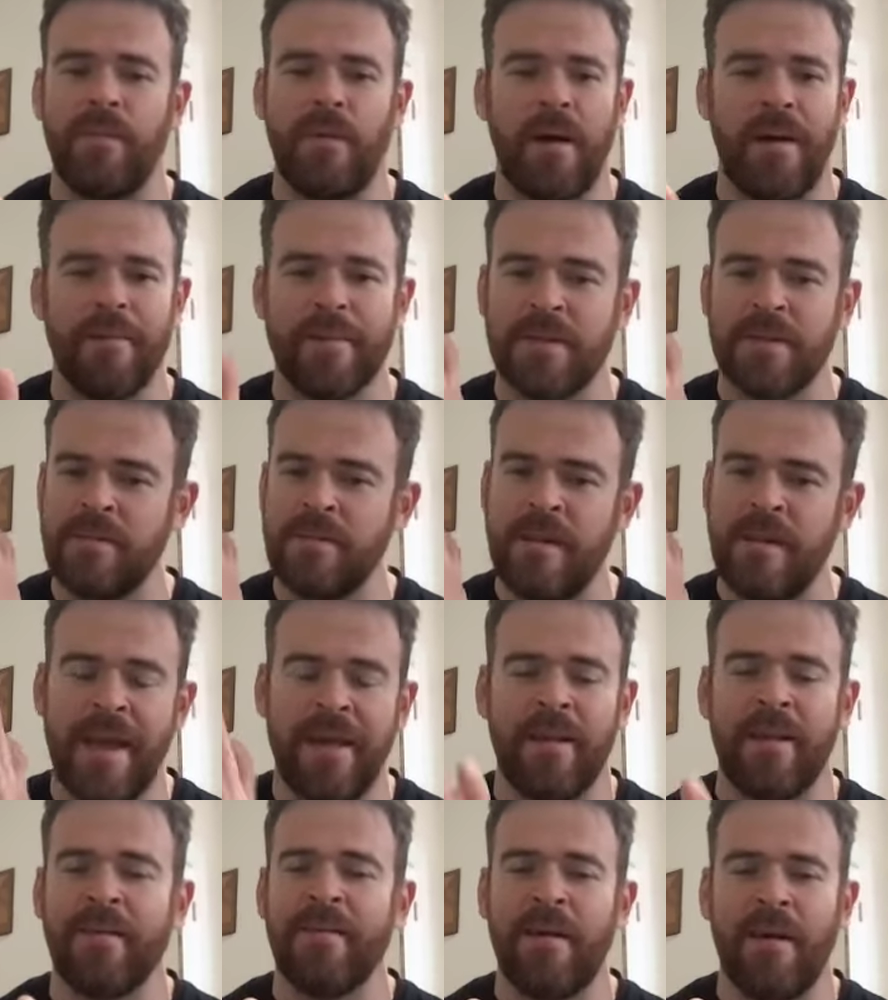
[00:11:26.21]
I was
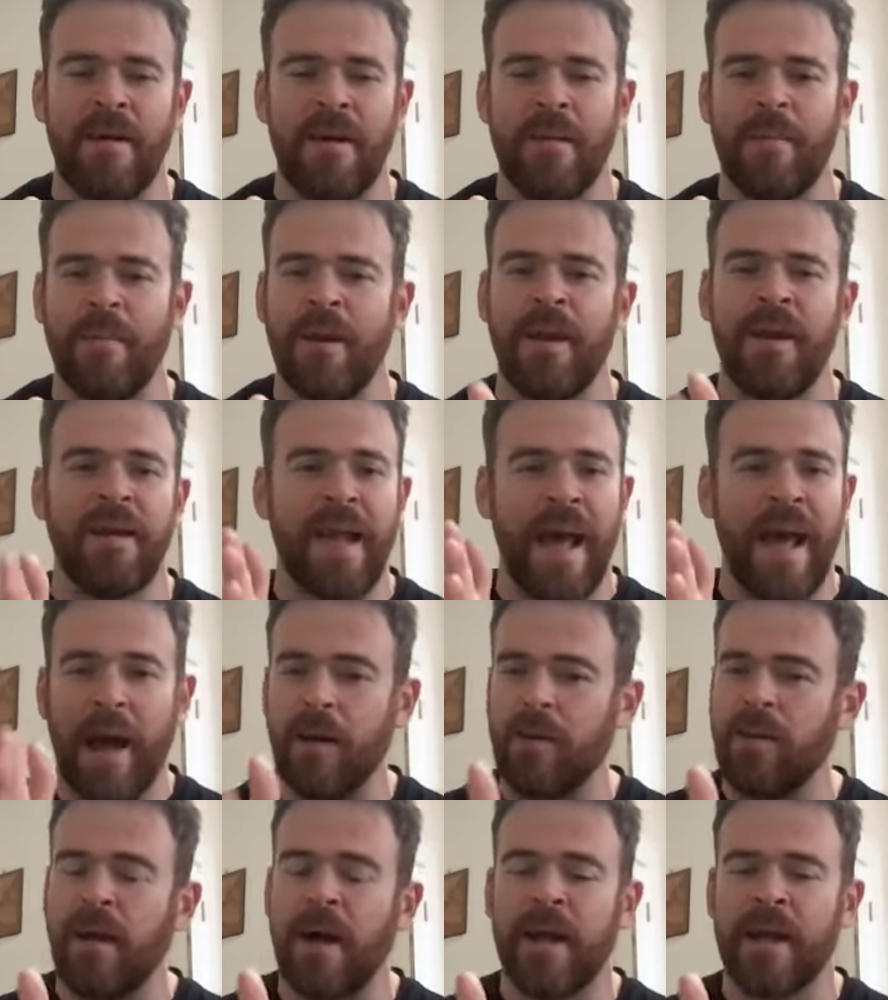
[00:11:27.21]
nailing the harmony and
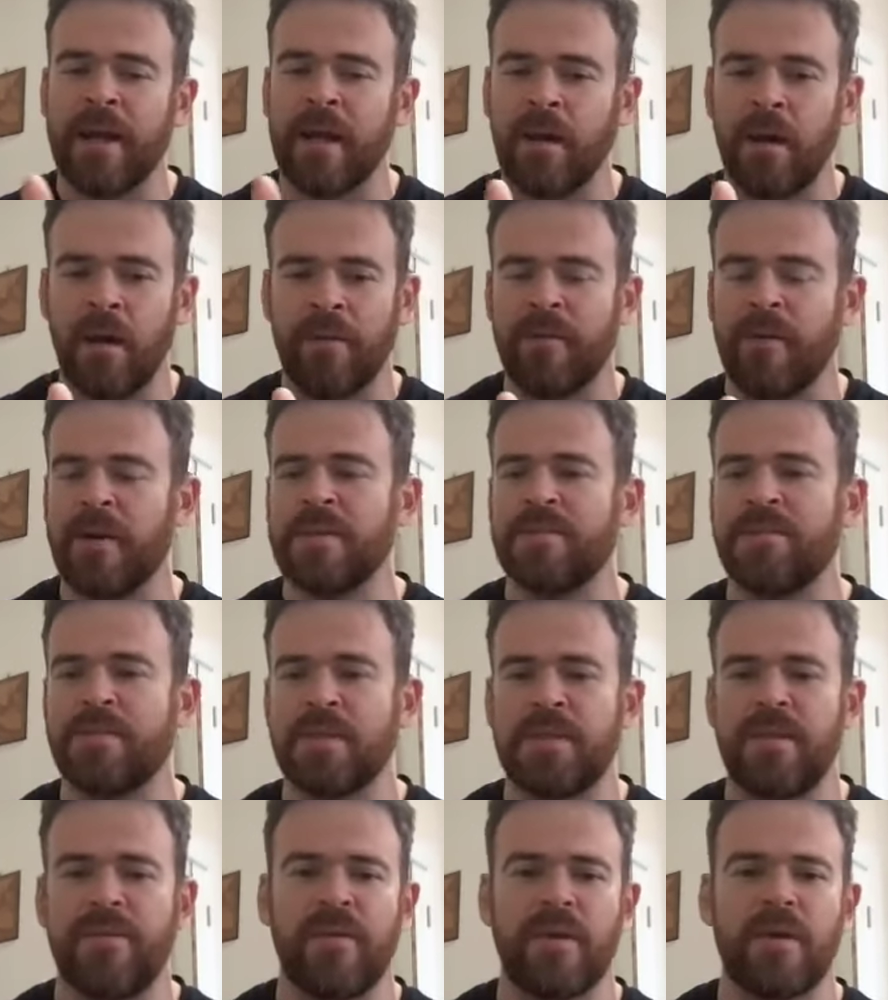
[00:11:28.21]
outlining it all very
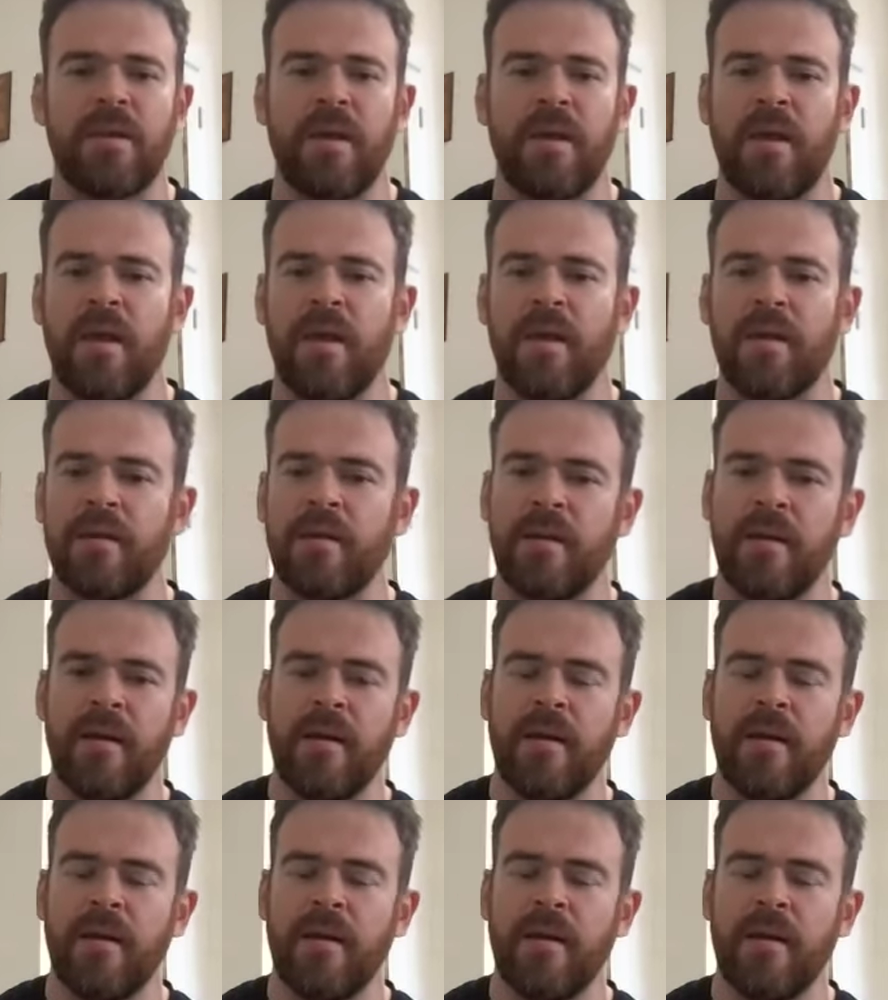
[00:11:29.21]
specifically and